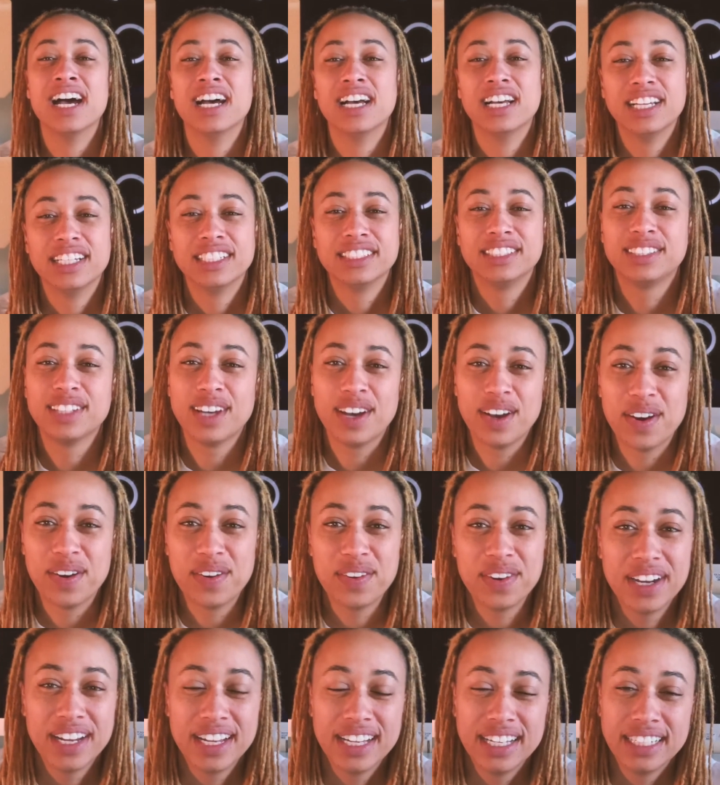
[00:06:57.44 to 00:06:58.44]

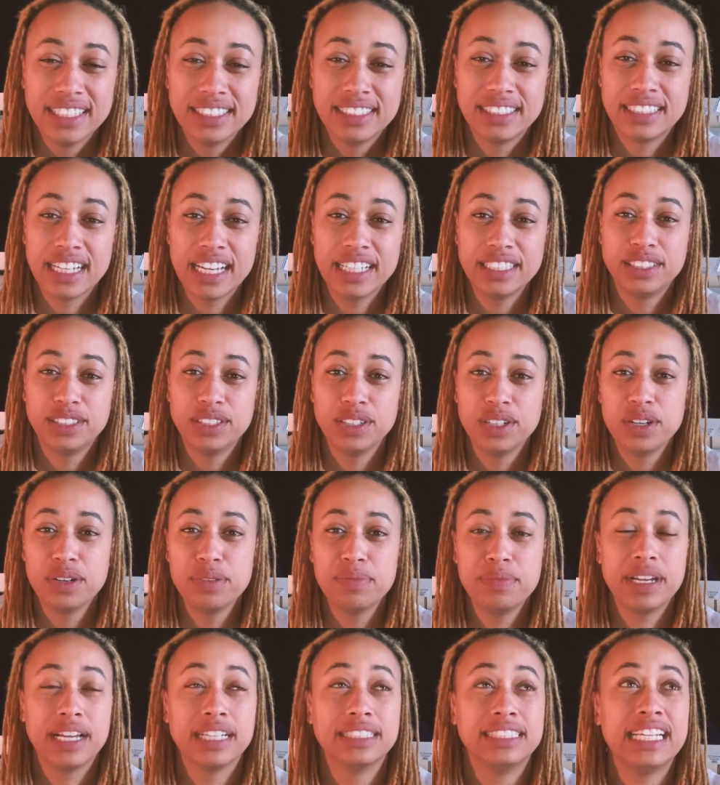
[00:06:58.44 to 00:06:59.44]
So stay tuned,
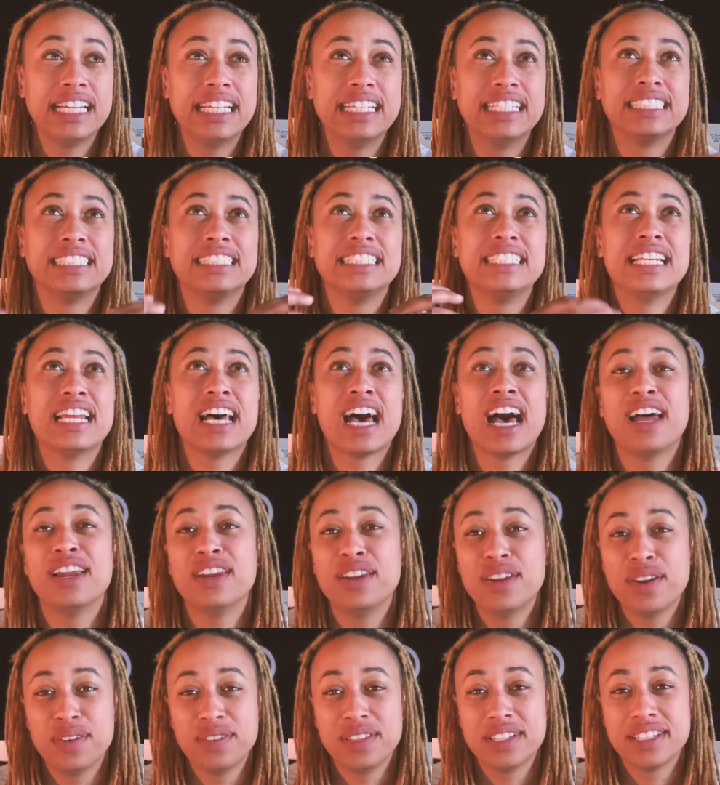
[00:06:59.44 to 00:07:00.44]
because he does not
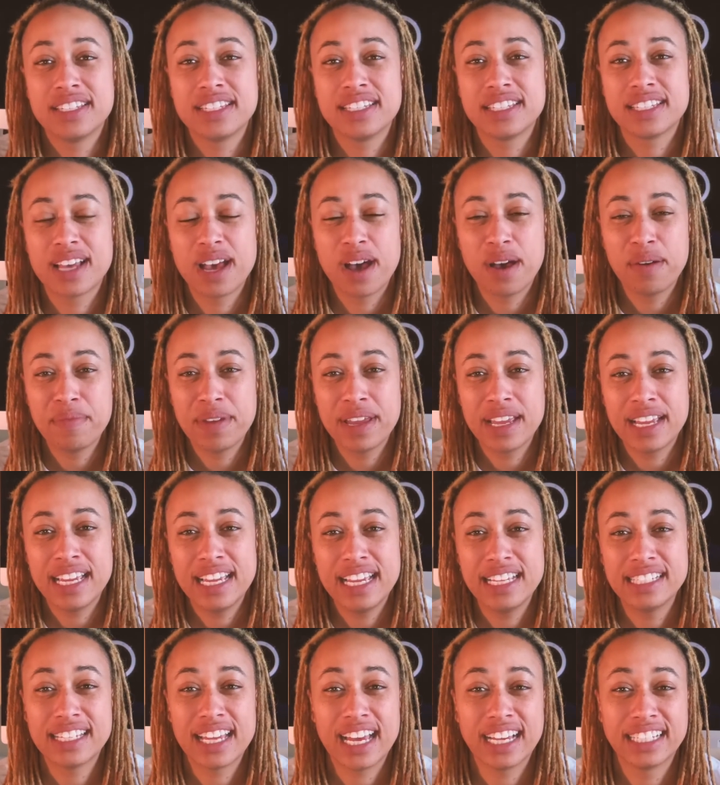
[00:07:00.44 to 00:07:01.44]
know this is coming.
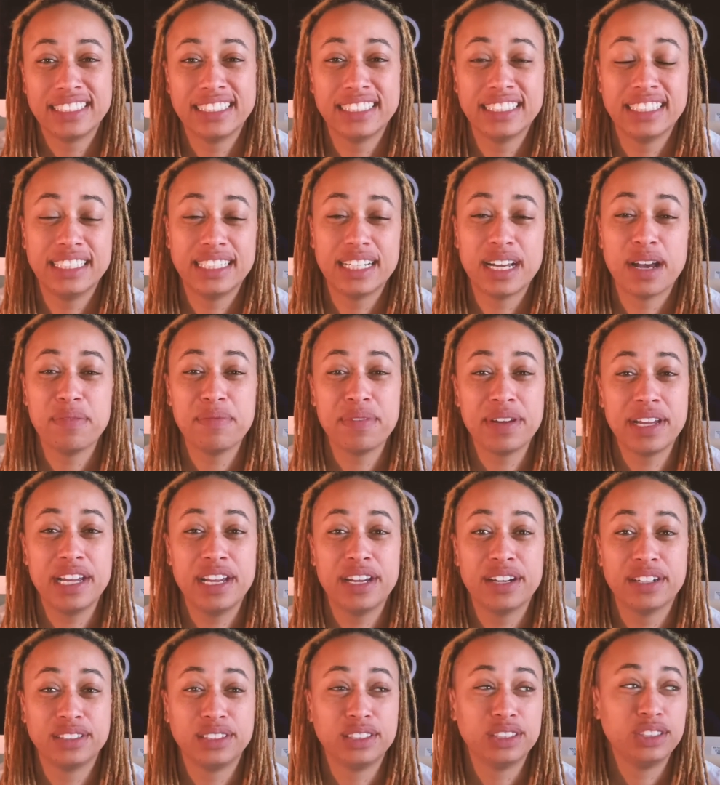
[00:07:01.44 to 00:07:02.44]
He's actually coming
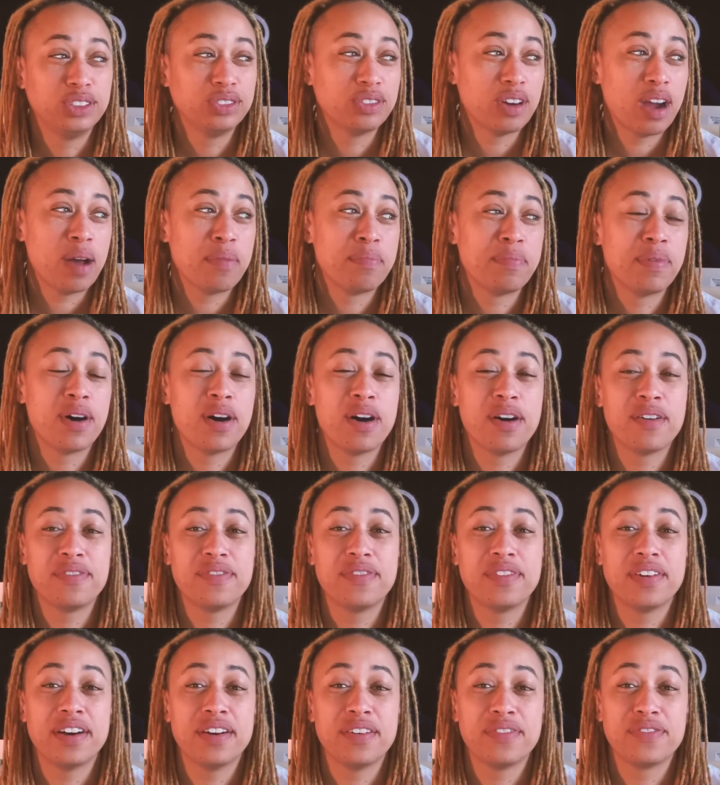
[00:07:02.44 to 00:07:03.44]
here to drop off
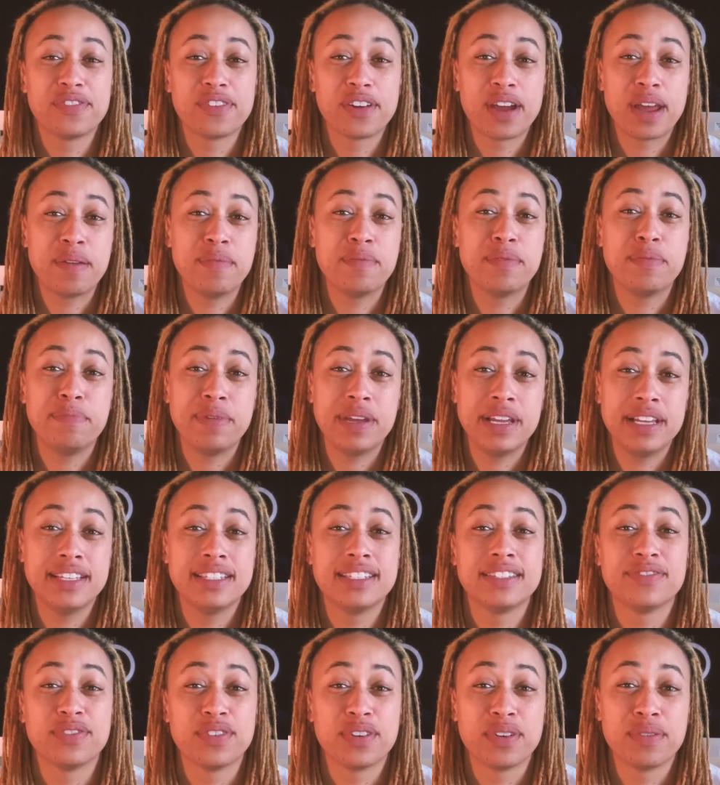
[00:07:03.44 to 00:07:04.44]
a framed piece
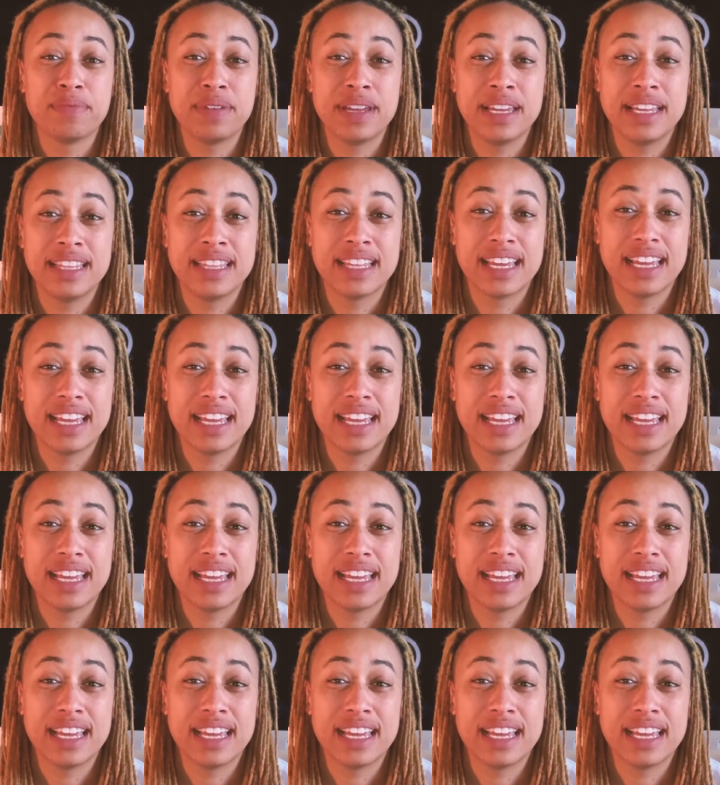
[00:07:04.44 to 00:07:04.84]
for me that